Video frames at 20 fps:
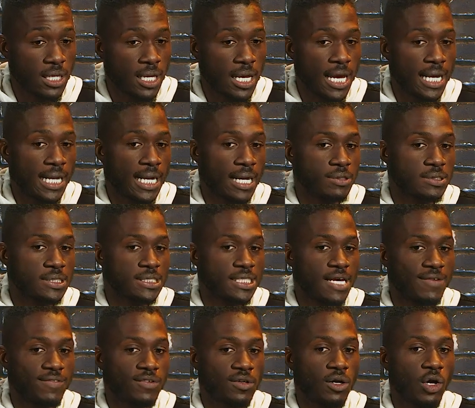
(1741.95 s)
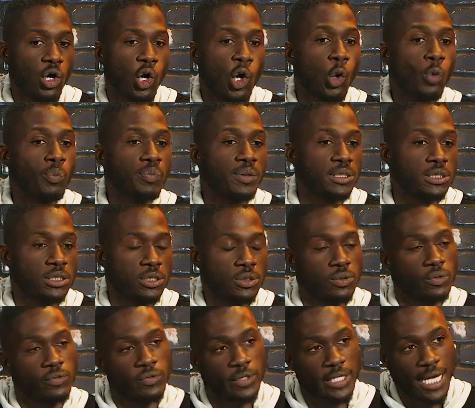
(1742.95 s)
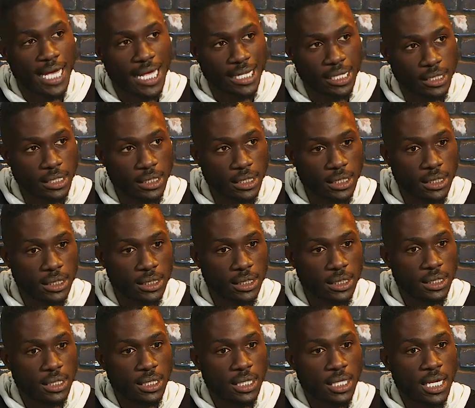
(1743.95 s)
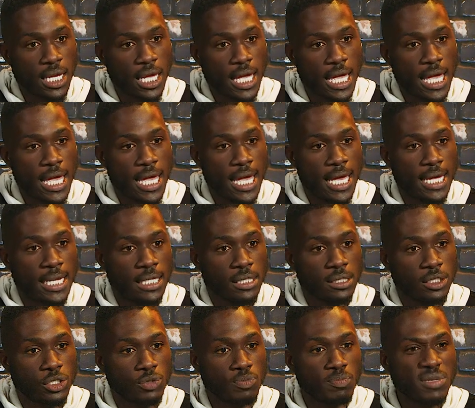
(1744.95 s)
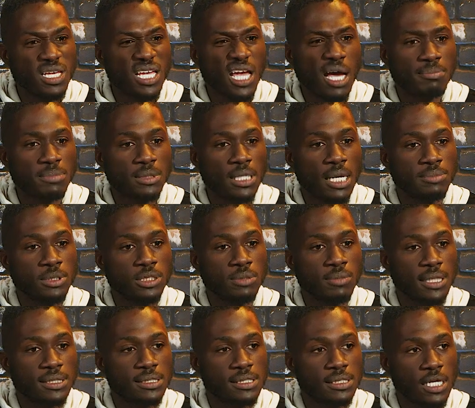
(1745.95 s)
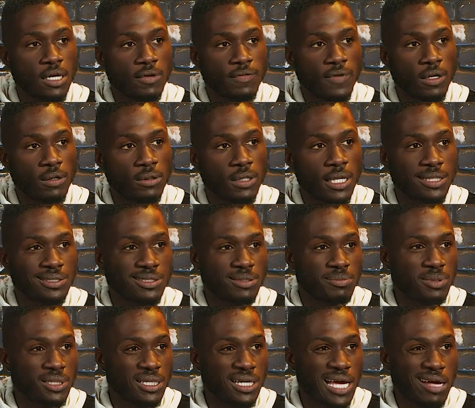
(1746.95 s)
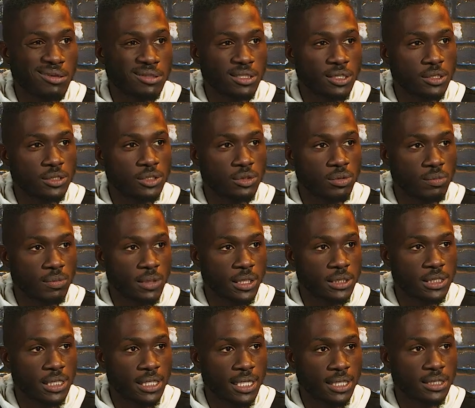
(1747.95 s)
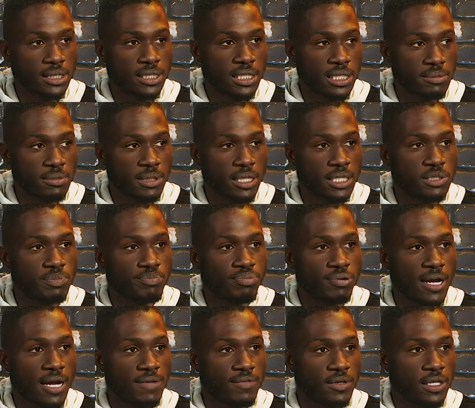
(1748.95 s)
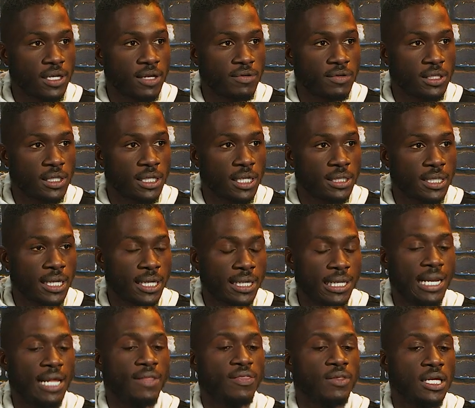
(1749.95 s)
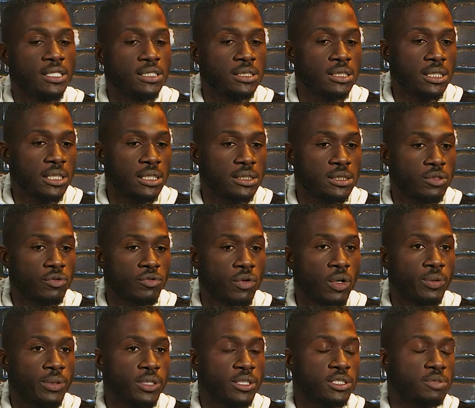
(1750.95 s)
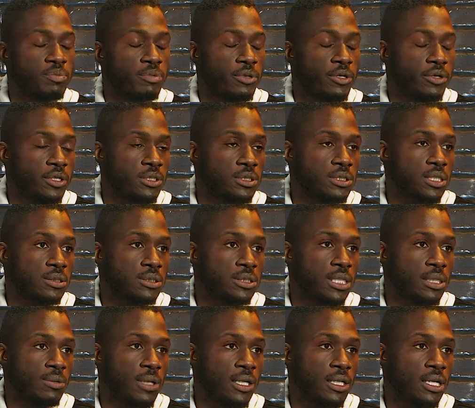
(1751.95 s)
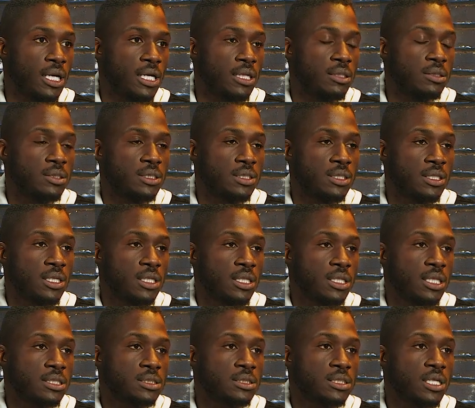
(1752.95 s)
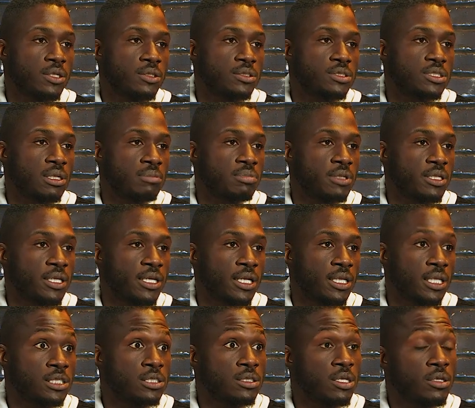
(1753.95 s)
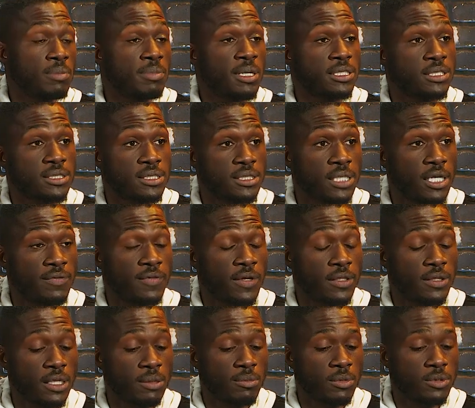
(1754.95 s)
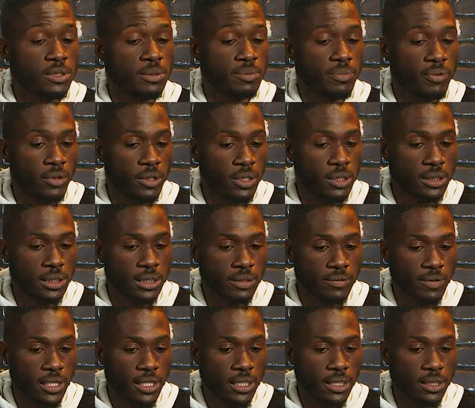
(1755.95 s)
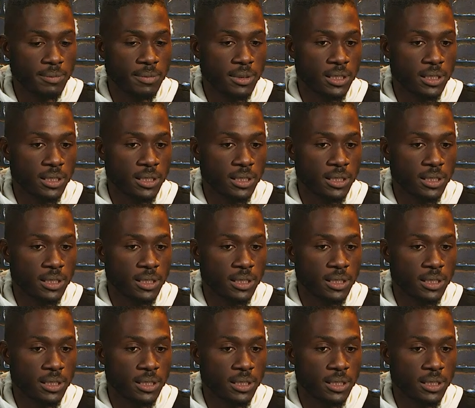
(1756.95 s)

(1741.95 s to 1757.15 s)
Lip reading: And I was never open to reality. And you, me, I'm to myself. I don't like to be out there too much. I like to keep things private and everything like that. And I took it as a growing experience. I was like, why not? Mm-hmm. Let's learn something here. Let's learn about yourself, I think, most importantly, right? Mm-hmm.